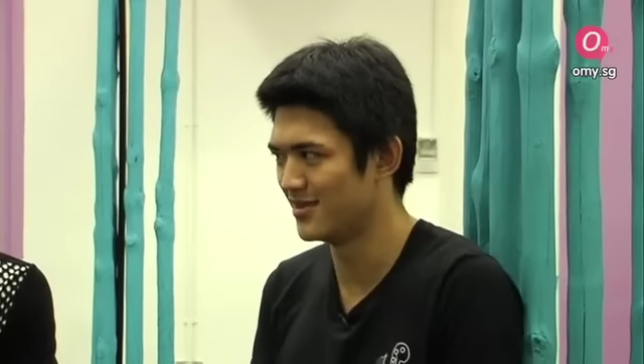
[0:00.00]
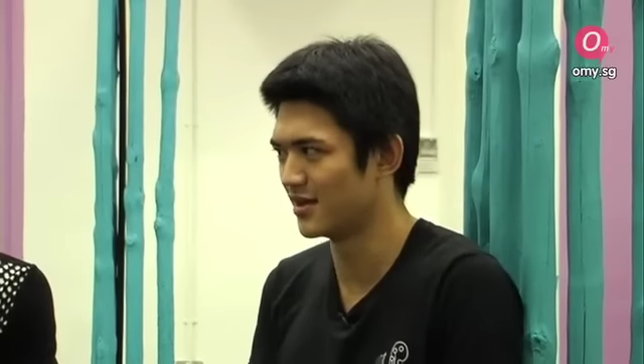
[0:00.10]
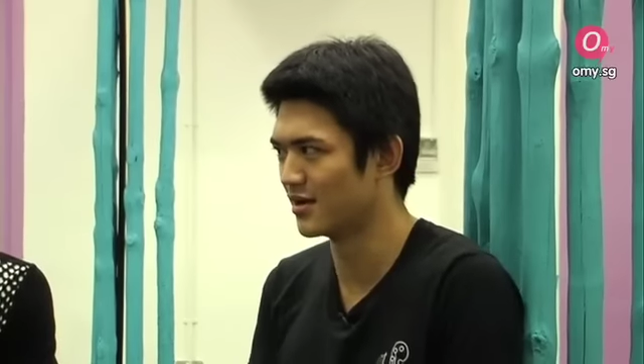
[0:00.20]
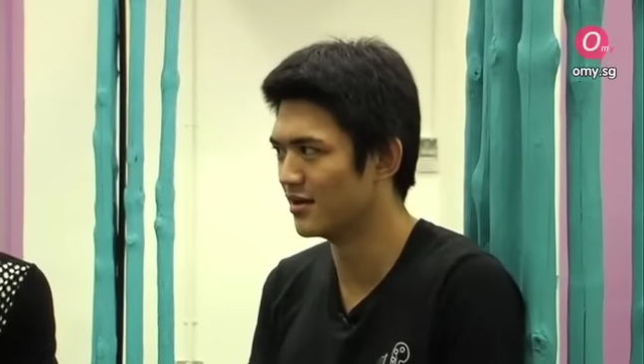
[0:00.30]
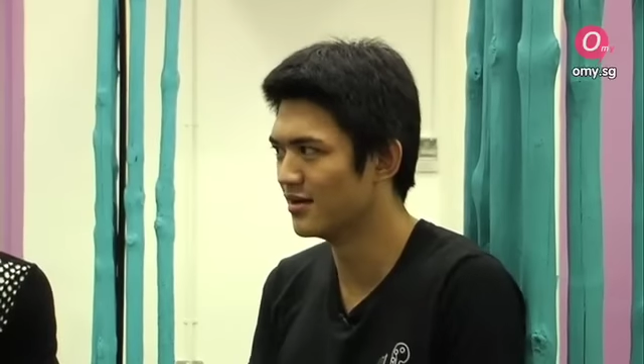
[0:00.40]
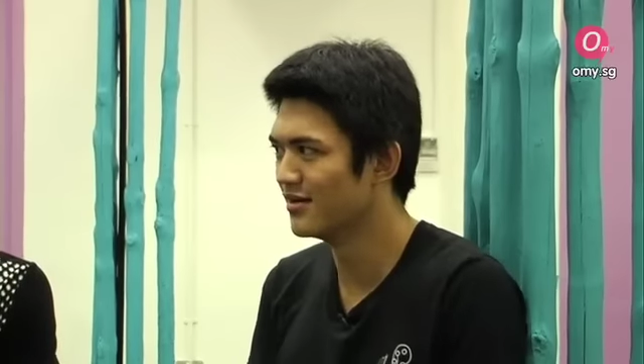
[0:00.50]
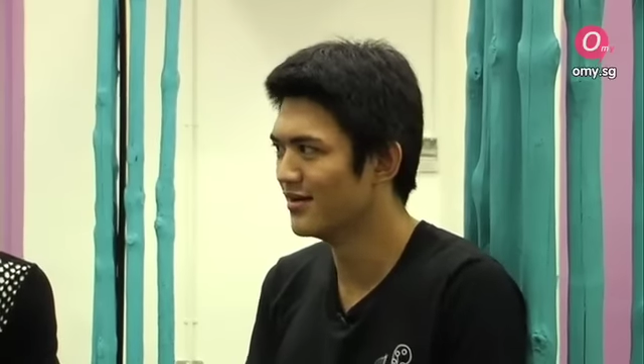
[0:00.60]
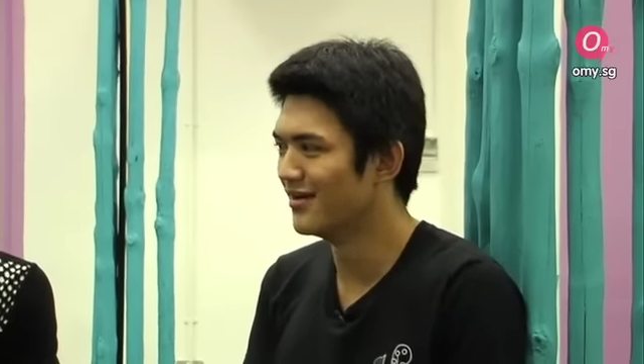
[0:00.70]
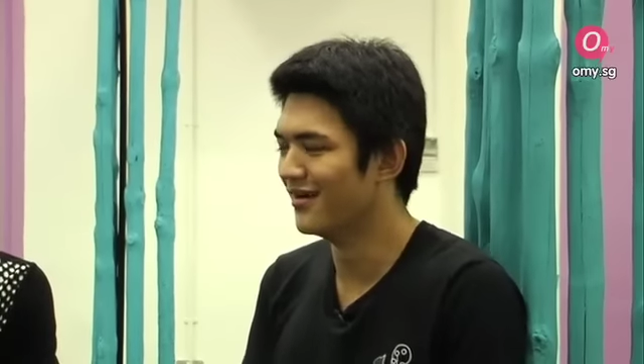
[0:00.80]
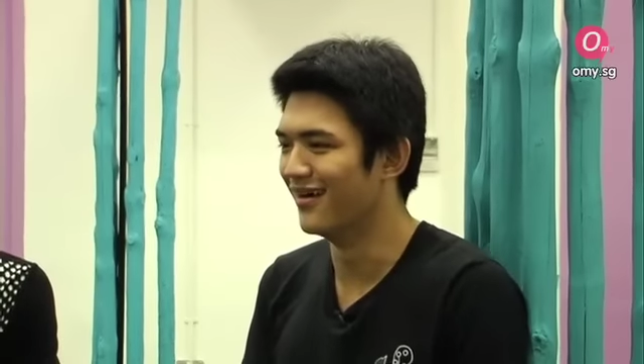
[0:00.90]
thicker
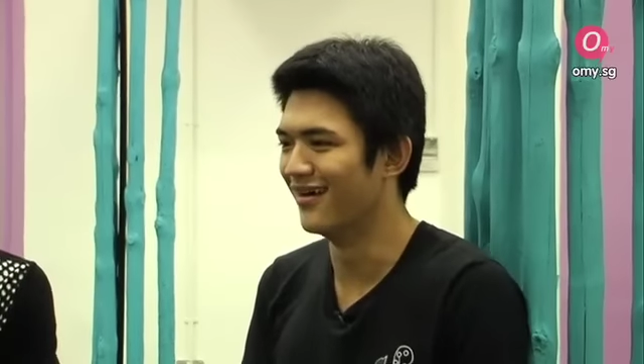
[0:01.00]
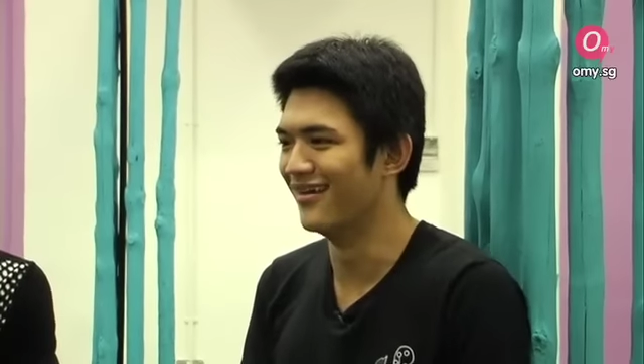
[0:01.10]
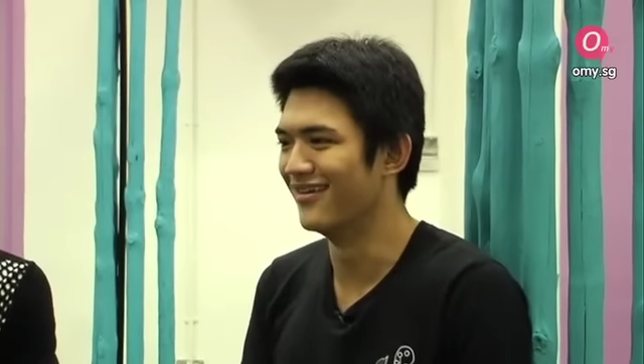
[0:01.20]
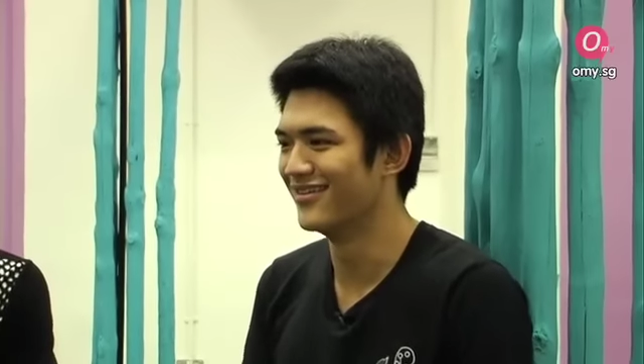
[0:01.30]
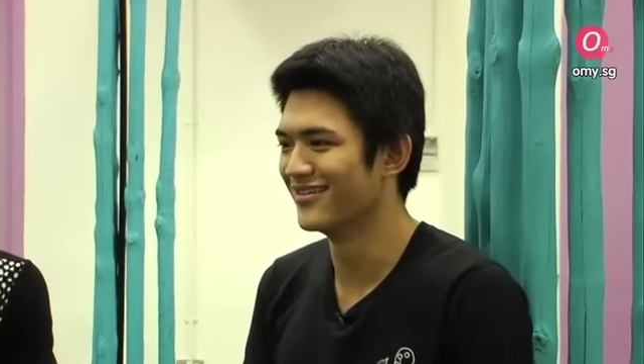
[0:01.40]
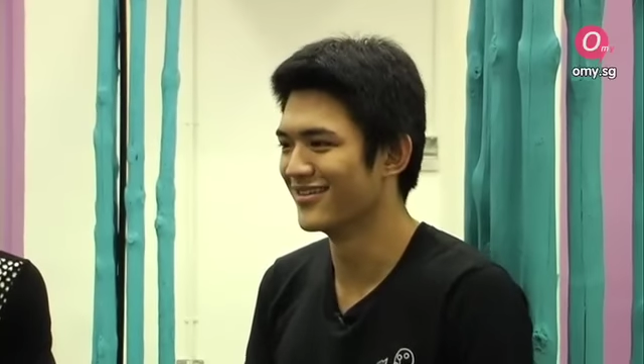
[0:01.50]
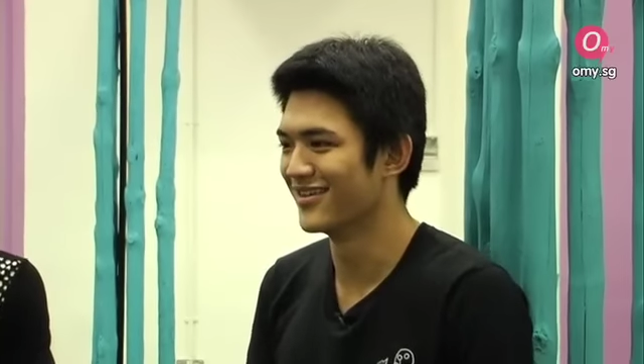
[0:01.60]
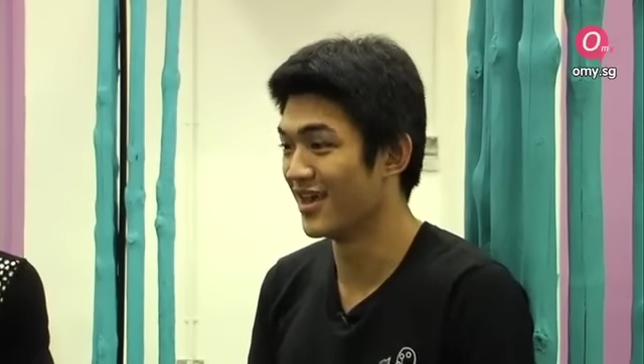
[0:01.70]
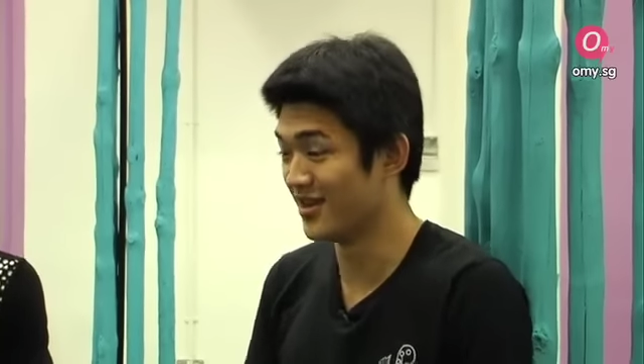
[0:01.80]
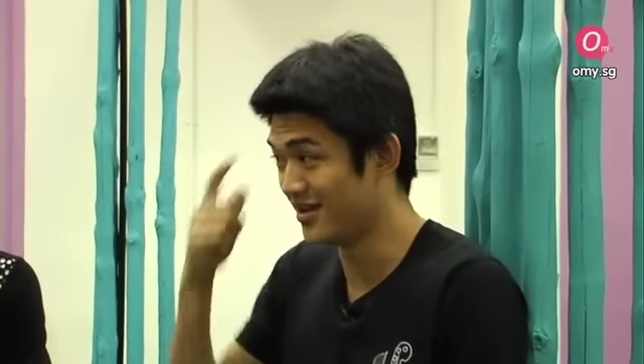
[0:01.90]
uh,
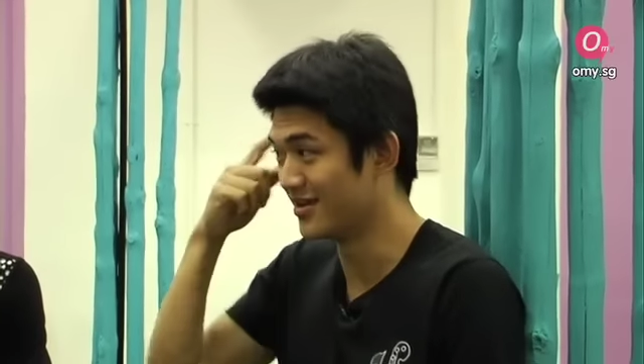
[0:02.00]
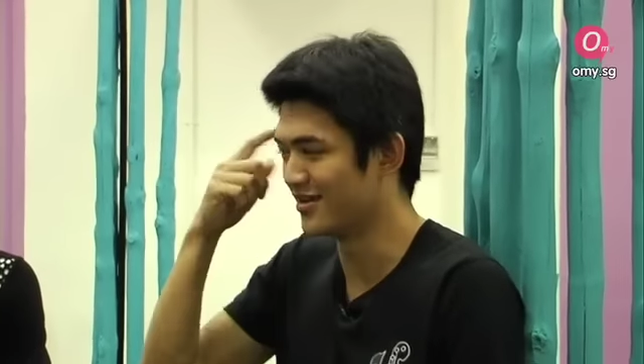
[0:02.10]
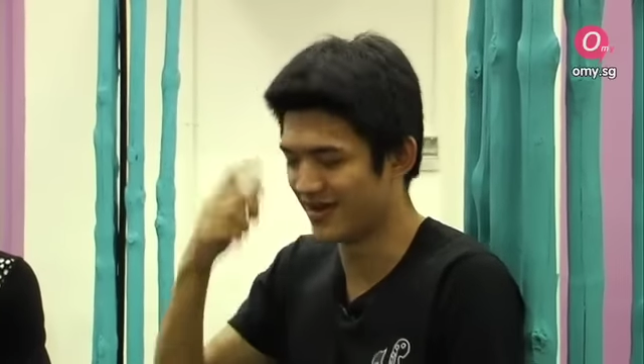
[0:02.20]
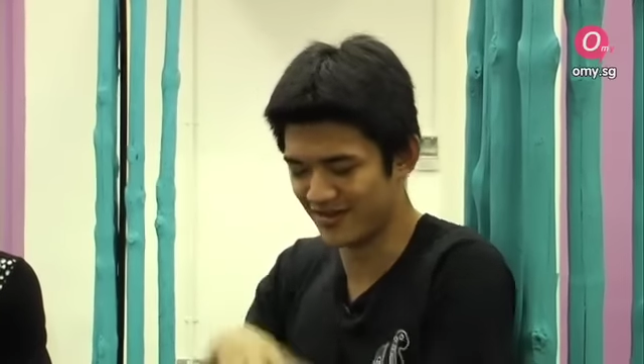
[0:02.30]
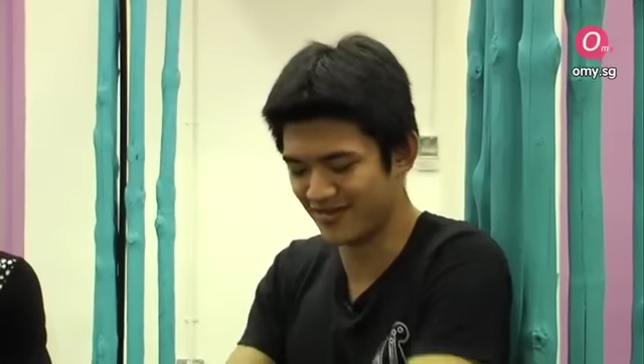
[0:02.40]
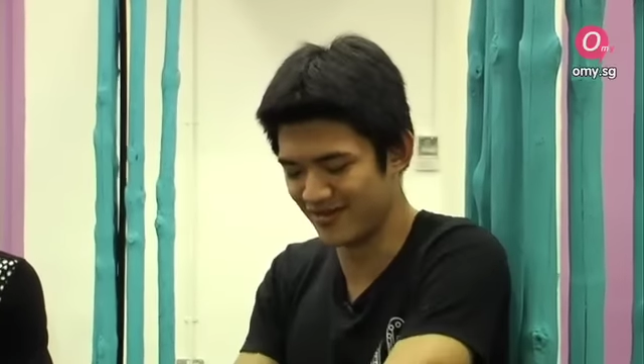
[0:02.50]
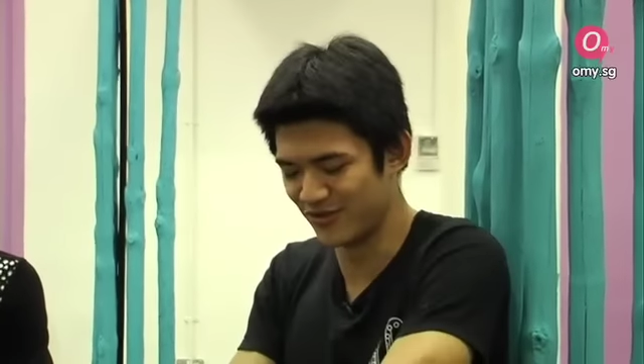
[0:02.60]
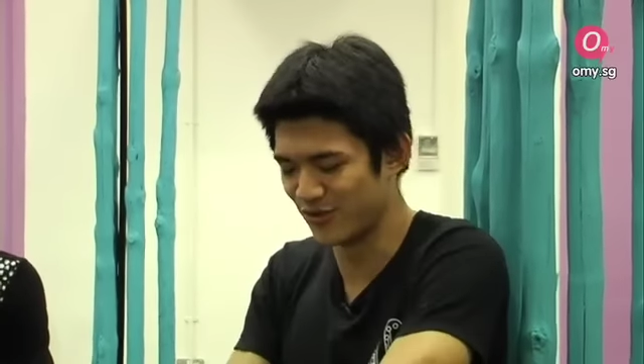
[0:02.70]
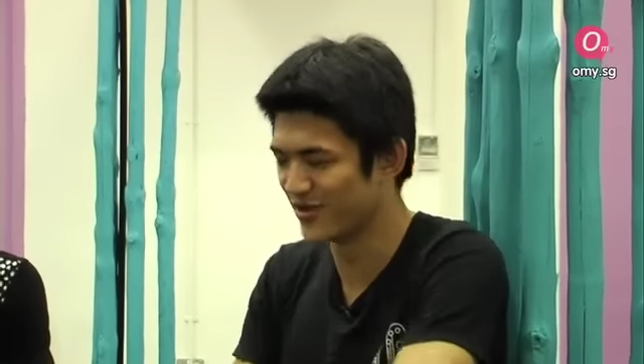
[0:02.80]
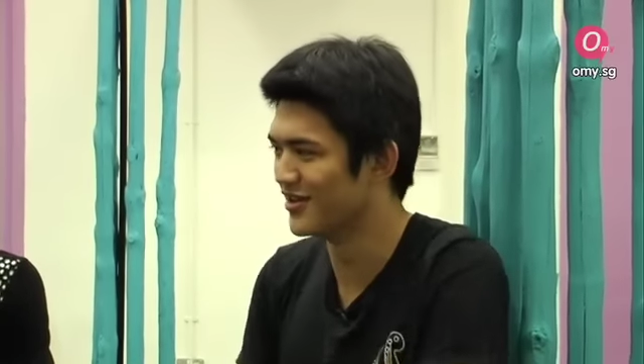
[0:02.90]
in here and you
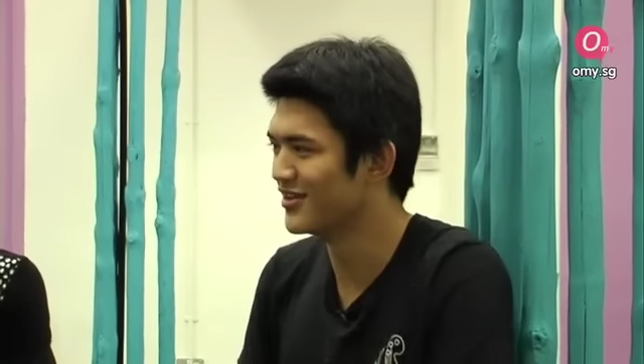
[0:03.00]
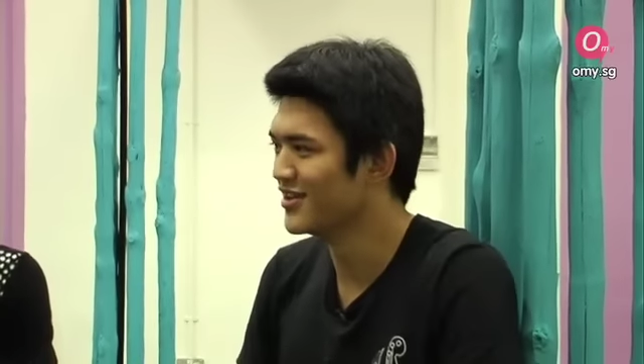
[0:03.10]
know here,